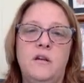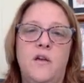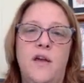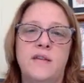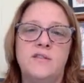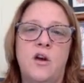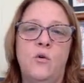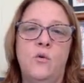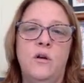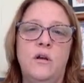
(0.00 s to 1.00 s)
Okay,
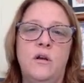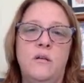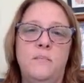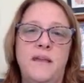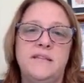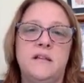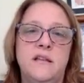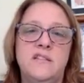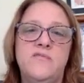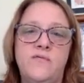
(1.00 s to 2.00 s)
so
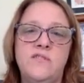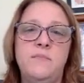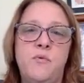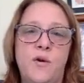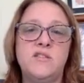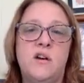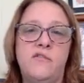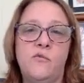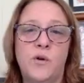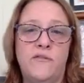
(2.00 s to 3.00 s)
basically it's 15 points
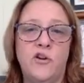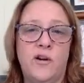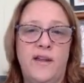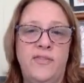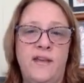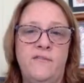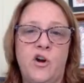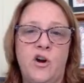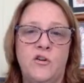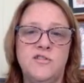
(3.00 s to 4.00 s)
off of whatever grade they have
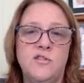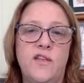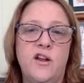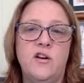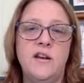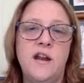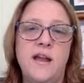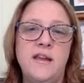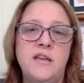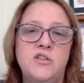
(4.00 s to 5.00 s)
earned. So if they earn a
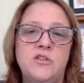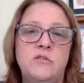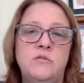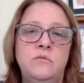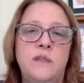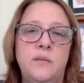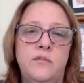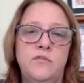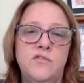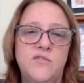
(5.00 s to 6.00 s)
92, they would
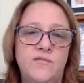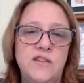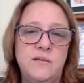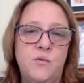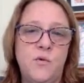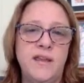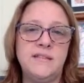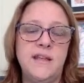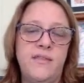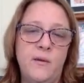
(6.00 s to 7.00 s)
lose 15
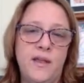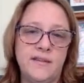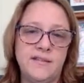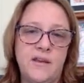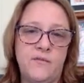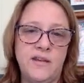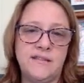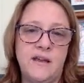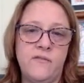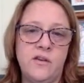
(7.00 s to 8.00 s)
points and they would get a
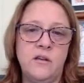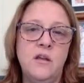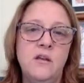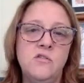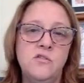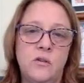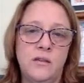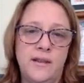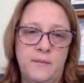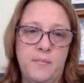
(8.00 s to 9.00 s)
77 due to the
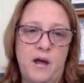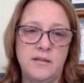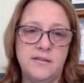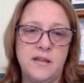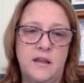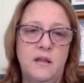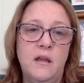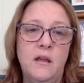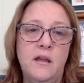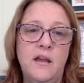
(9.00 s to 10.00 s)
late policy.
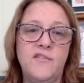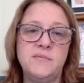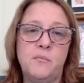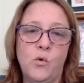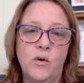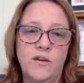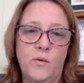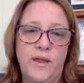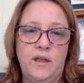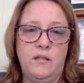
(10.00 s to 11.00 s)
If it's more than a
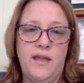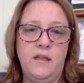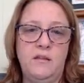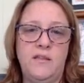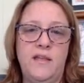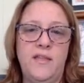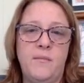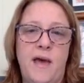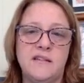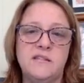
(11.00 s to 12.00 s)
week late, then the
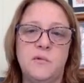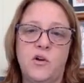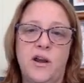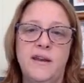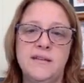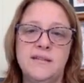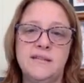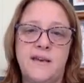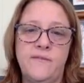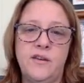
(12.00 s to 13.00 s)
maximum grade is a
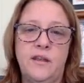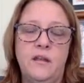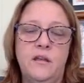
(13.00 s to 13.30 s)
70.